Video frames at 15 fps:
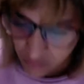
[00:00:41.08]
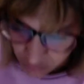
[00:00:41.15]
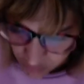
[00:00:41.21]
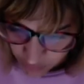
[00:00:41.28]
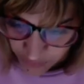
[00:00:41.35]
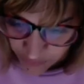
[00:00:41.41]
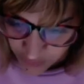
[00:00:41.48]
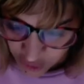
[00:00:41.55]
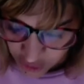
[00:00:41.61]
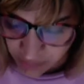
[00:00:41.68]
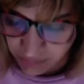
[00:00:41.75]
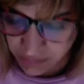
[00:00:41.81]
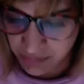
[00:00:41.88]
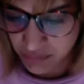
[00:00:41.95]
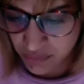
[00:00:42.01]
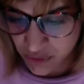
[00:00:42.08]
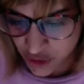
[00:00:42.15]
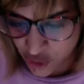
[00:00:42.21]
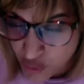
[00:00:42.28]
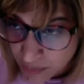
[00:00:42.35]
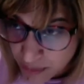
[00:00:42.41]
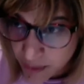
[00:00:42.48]
we've got a
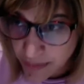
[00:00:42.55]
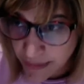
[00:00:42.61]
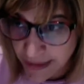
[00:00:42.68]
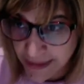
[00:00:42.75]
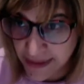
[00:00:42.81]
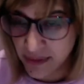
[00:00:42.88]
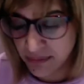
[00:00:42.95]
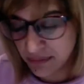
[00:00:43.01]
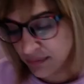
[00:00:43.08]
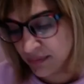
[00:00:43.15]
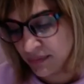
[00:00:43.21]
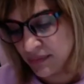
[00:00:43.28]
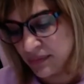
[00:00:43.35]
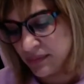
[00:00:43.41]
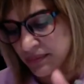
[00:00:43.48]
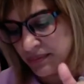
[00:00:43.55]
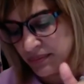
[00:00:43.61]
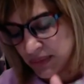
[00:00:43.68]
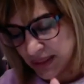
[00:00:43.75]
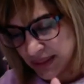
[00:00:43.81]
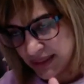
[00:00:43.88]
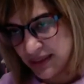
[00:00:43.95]
triple bracket
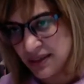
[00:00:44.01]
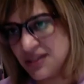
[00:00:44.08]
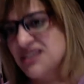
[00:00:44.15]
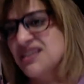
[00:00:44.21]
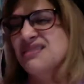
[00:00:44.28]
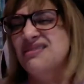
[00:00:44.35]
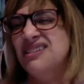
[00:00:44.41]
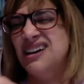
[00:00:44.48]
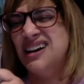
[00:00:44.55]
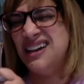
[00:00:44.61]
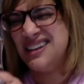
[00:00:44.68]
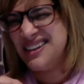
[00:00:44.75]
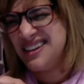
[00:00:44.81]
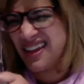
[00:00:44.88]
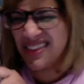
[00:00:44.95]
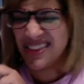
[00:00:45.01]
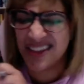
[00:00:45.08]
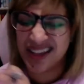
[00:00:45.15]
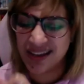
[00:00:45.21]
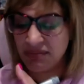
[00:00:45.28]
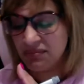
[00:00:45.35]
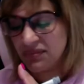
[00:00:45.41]
minus
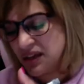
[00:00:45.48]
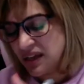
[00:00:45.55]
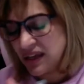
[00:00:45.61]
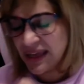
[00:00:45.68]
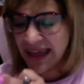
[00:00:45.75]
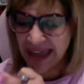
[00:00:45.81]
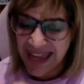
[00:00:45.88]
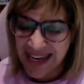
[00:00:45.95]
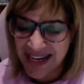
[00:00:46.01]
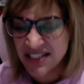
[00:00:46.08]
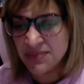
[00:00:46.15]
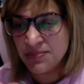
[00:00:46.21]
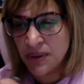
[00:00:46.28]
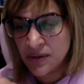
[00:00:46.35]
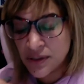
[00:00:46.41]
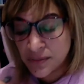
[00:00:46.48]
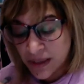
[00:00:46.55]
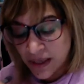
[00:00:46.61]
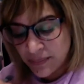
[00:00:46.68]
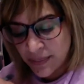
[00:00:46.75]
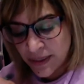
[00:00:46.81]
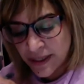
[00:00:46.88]
another x
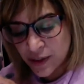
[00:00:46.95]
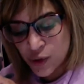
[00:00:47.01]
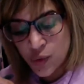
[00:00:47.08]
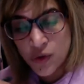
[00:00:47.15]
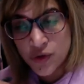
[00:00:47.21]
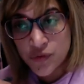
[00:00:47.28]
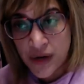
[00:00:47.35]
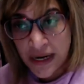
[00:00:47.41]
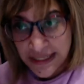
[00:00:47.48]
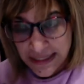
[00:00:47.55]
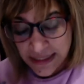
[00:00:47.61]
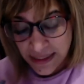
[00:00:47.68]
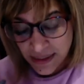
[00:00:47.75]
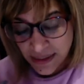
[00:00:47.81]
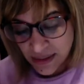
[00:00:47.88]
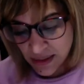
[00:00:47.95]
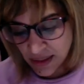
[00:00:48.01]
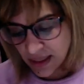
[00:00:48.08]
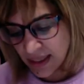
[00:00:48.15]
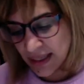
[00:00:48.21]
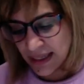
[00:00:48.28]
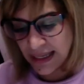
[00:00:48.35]
multiplied by a quadratic,
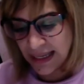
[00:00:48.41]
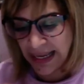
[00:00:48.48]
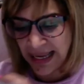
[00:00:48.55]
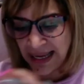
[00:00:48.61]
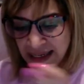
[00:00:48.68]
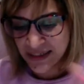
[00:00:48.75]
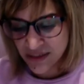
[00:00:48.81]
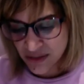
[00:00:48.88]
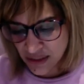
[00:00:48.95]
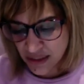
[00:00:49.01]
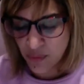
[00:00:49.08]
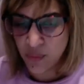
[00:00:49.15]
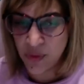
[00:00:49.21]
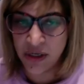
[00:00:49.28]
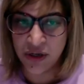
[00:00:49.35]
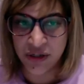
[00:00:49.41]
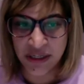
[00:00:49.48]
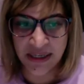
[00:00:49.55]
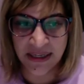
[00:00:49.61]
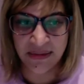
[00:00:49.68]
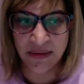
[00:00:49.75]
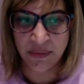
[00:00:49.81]
and we're
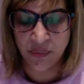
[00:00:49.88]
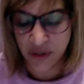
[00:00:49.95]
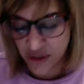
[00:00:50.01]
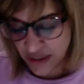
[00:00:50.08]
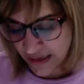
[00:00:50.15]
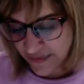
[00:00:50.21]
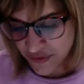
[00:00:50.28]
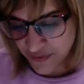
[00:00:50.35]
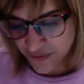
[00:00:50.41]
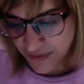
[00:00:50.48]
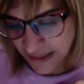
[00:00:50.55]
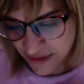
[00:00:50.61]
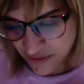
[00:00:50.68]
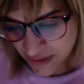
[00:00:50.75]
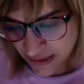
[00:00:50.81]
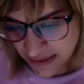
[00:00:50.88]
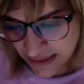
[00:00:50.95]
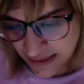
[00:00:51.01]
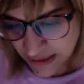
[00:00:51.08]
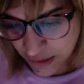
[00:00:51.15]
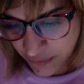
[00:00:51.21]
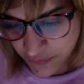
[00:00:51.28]
looking, and then we're going to have to factorize it
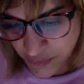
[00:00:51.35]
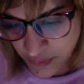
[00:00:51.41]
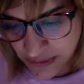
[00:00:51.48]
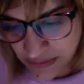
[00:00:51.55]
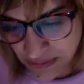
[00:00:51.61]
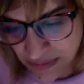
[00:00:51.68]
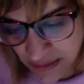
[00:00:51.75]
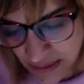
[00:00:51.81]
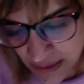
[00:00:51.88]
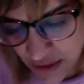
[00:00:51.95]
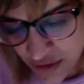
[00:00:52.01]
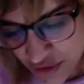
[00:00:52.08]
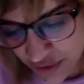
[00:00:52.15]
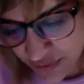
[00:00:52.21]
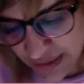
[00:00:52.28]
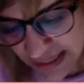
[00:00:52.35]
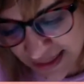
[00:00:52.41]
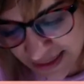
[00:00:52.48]
afterwards. So let's